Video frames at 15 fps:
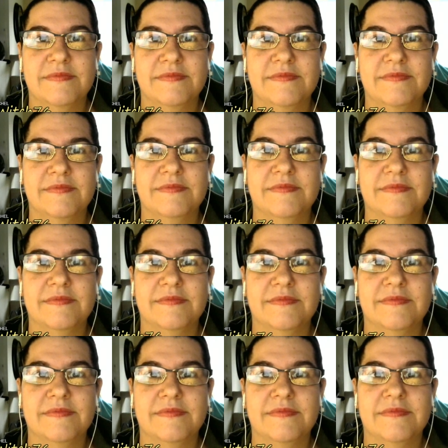
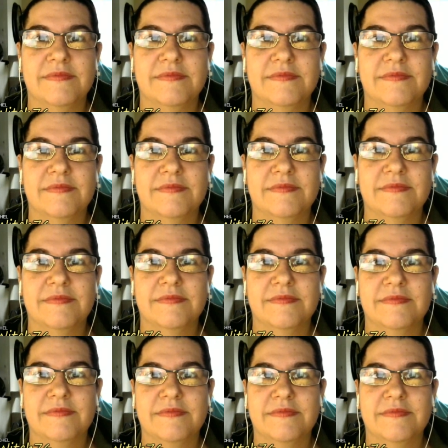
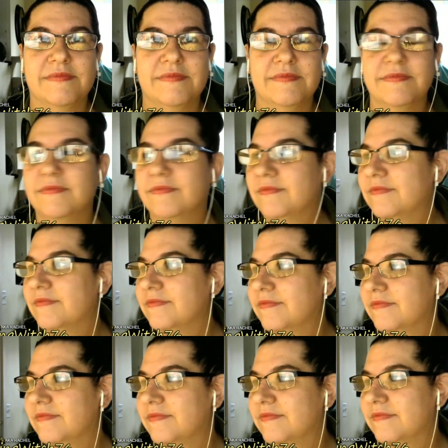
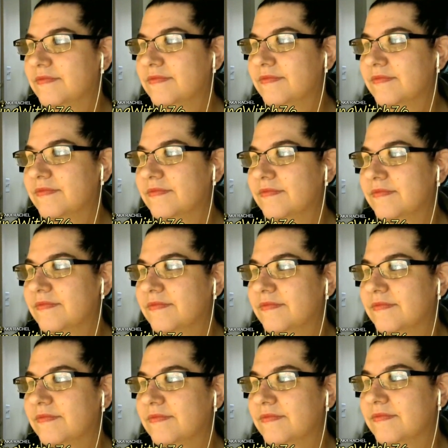
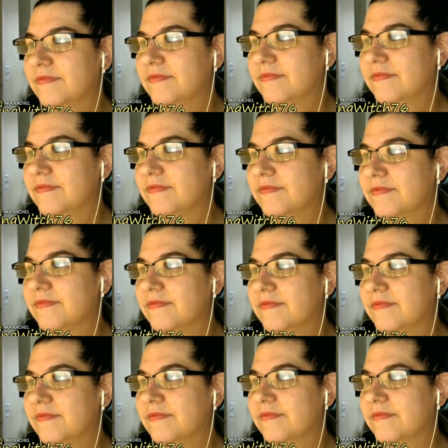
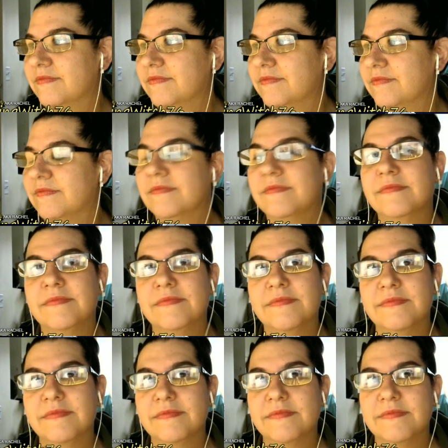
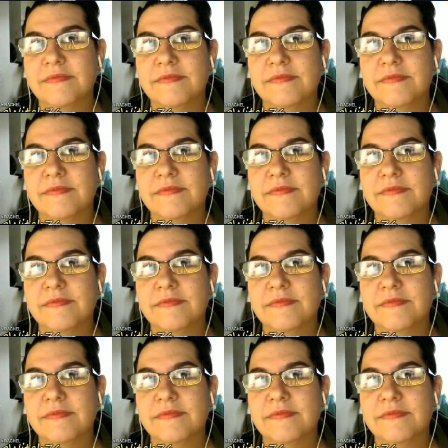[no speech]